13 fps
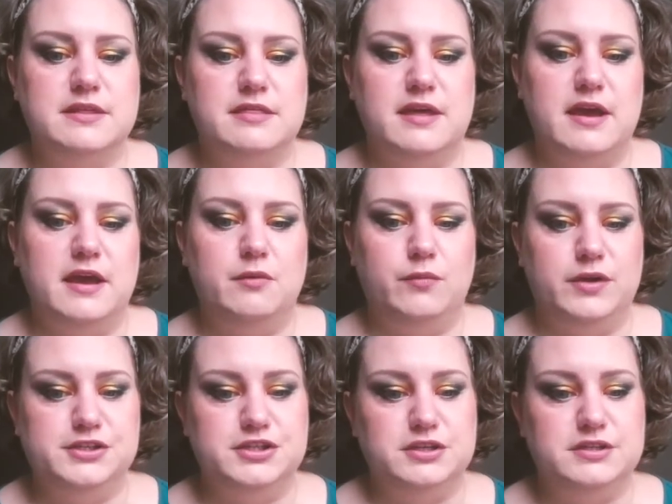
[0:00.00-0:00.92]
that we
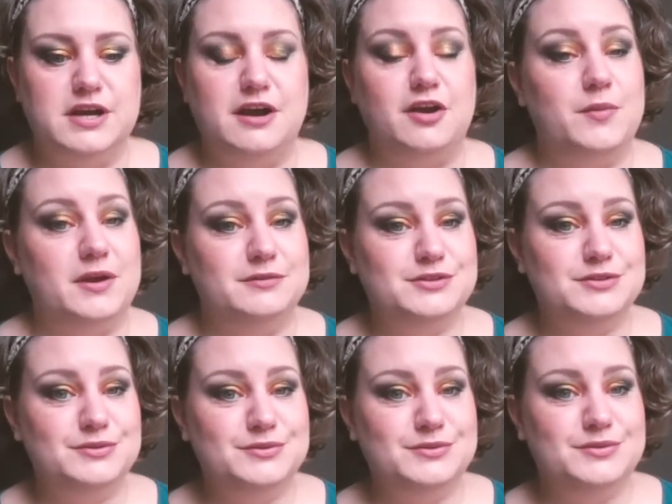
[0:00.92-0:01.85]
should talk about
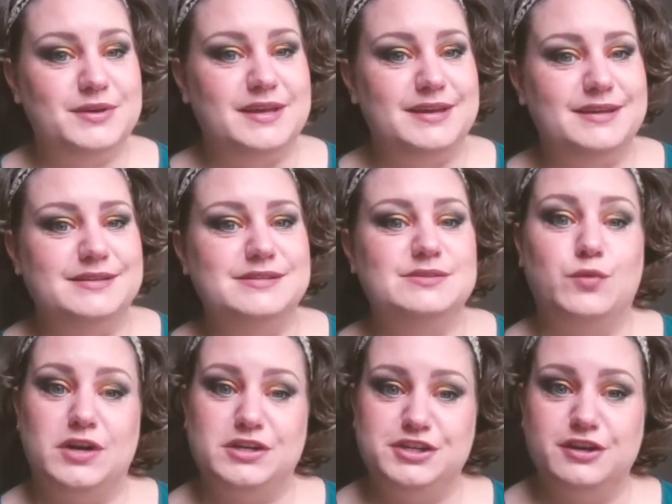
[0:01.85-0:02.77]
too is
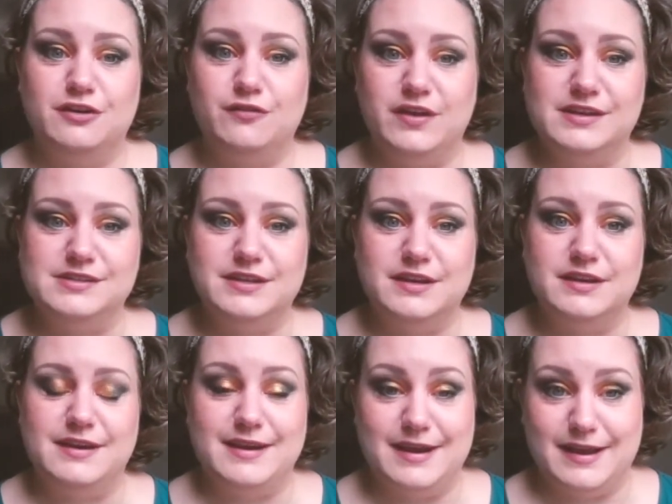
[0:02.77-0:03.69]
washing your face at
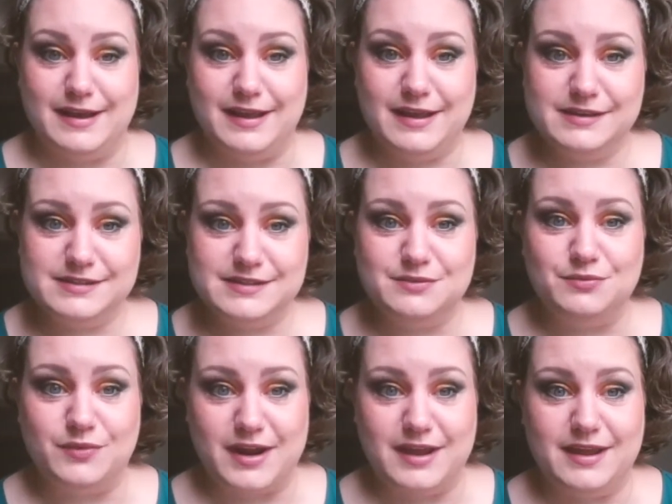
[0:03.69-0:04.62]
night,
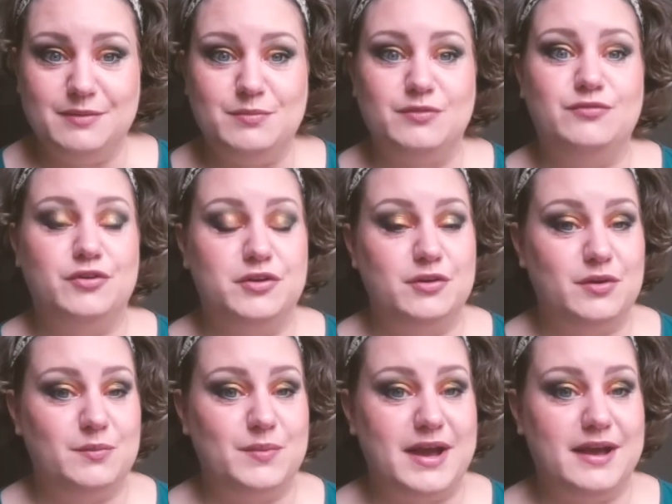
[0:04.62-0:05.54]
right? Before you go to
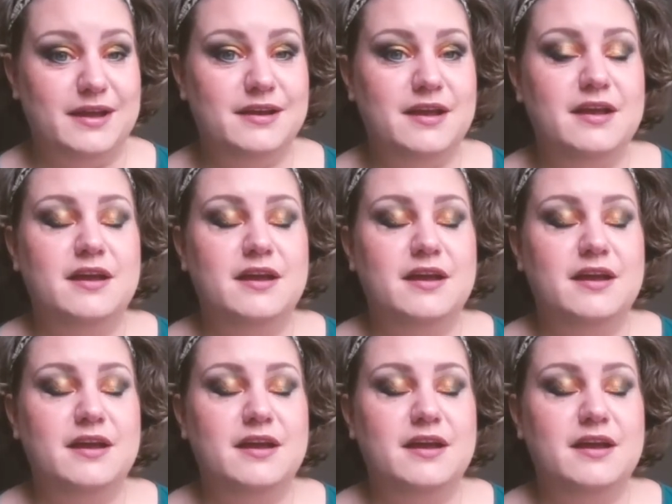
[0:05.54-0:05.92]
bed.